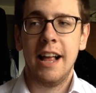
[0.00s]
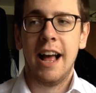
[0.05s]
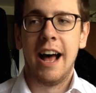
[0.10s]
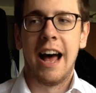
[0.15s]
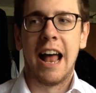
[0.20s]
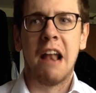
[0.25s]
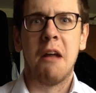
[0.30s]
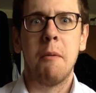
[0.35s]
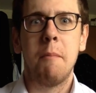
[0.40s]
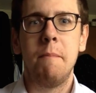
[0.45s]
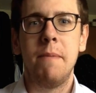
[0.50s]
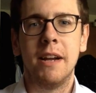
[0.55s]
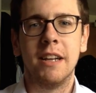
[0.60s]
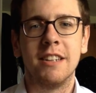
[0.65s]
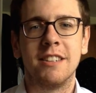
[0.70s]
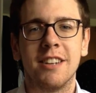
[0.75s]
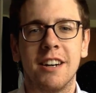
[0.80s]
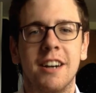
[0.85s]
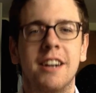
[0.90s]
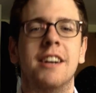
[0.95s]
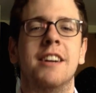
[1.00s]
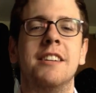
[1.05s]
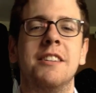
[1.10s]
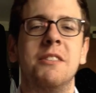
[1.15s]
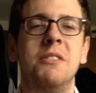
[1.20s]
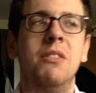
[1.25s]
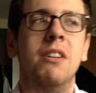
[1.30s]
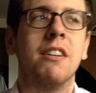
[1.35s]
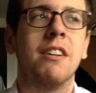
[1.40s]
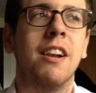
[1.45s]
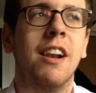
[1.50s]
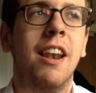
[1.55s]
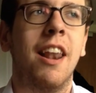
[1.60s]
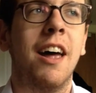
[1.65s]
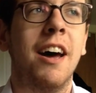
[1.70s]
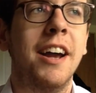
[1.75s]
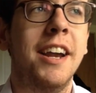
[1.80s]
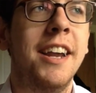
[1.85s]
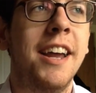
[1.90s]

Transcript: I'm a bit tired, I'm not going to lie.